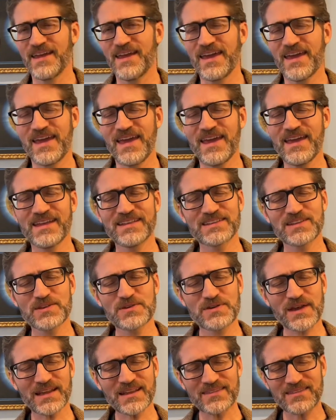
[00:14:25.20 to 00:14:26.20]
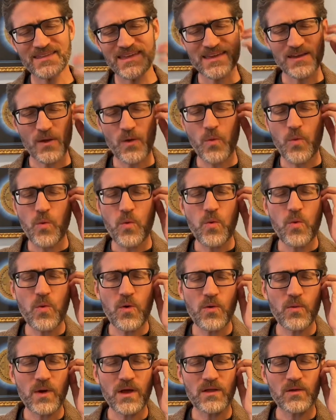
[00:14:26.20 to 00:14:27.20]
And you got to think,
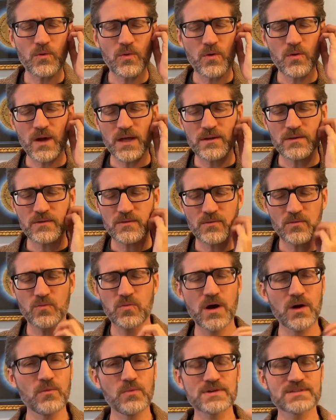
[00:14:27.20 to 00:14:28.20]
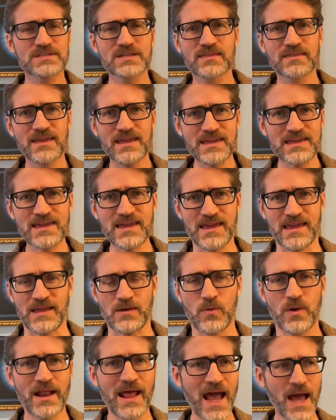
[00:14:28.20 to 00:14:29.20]
well, what was she thinking?
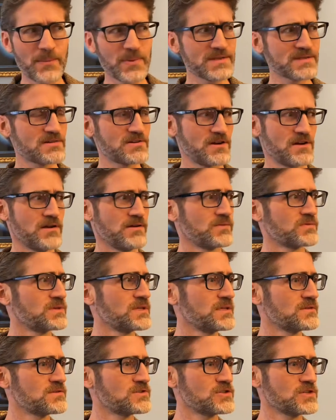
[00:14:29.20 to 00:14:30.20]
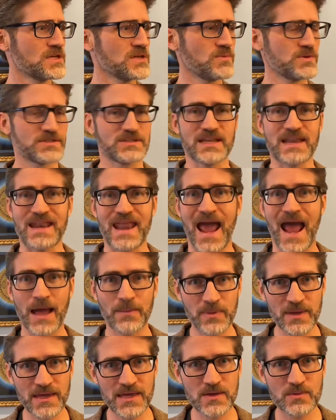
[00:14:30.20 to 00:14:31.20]
What happened to her? Was she
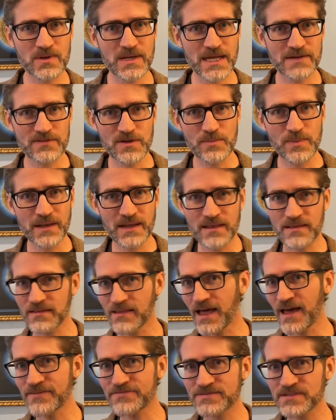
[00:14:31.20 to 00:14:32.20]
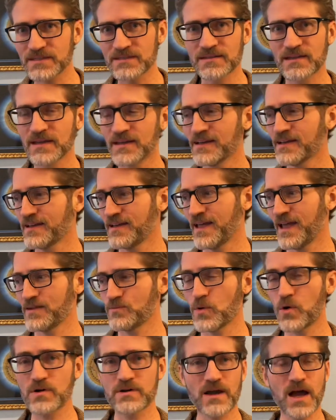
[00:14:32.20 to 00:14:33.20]
napping when everybody left and
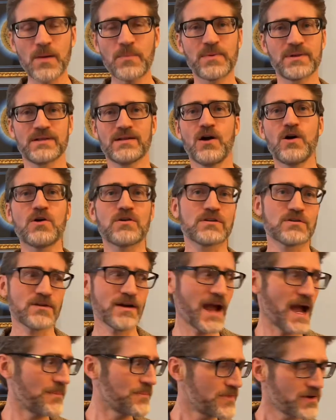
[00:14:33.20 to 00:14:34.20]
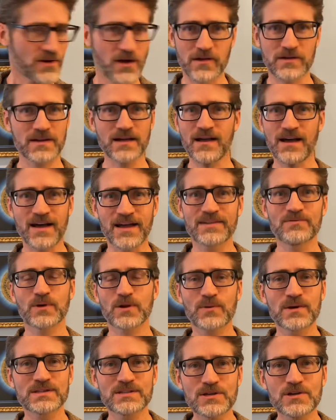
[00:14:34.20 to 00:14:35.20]
woke up and, oh crap, they're all gone. What
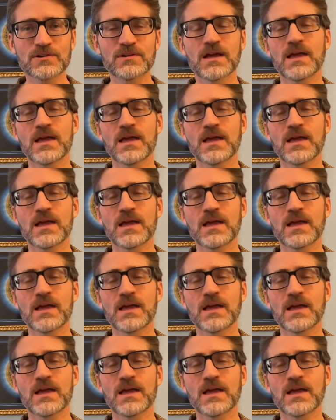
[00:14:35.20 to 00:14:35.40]
do I do?